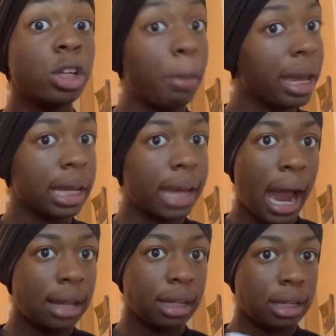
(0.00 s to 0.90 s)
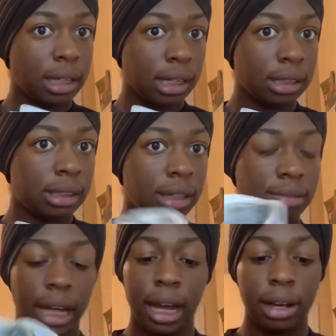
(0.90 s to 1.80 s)
you're making calendars of
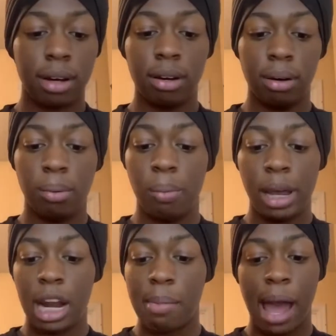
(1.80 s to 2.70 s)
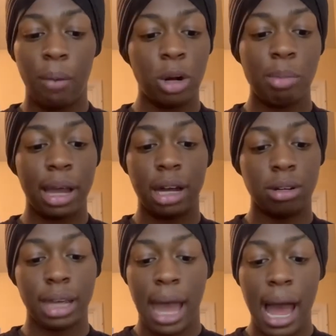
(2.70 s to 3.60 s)
like when am I gonna
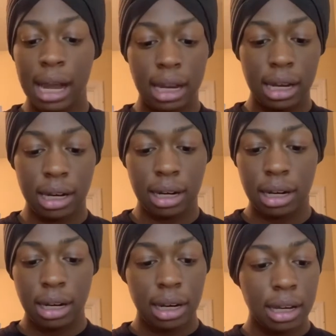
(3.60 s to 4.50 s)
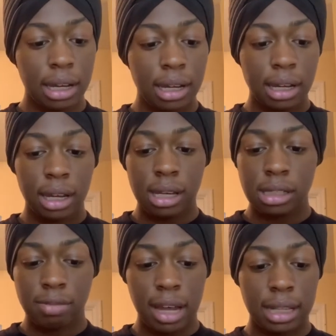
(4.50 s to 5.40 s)
get out of here and
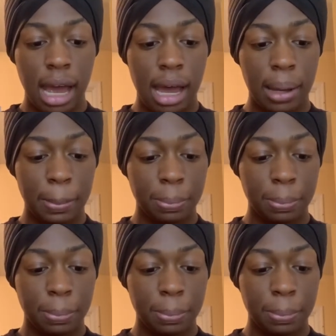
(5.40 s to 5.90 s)
stuff like that.